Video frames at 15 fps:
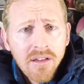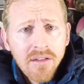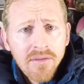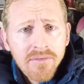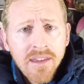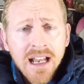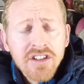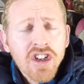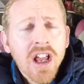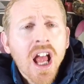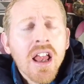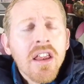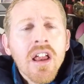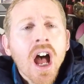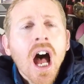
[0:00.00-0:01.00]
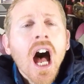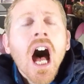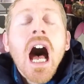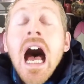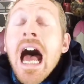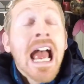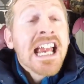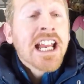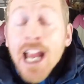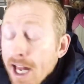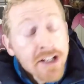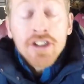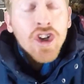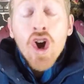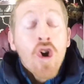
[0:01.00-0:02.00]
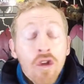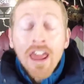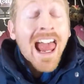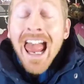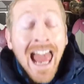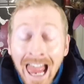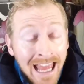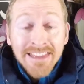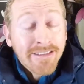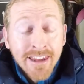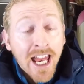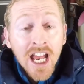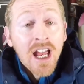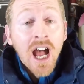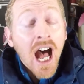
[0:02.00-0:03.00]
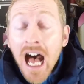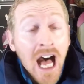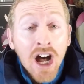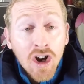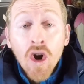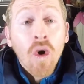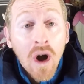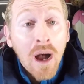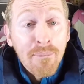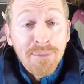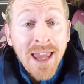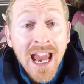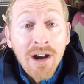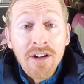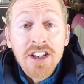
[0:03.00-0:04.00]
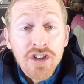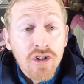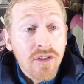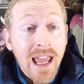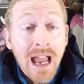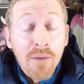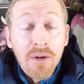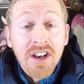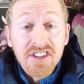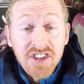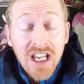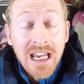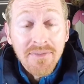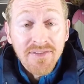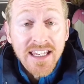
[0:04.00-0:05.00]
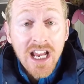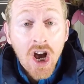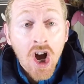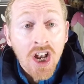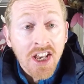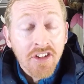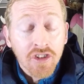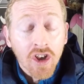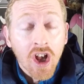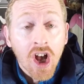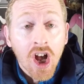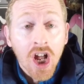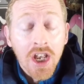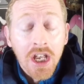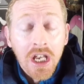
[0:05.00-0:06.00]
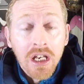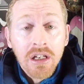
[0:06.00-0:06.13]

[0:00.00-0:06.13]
That's it. I can do that! I'll go up there and do that with a safety harness on.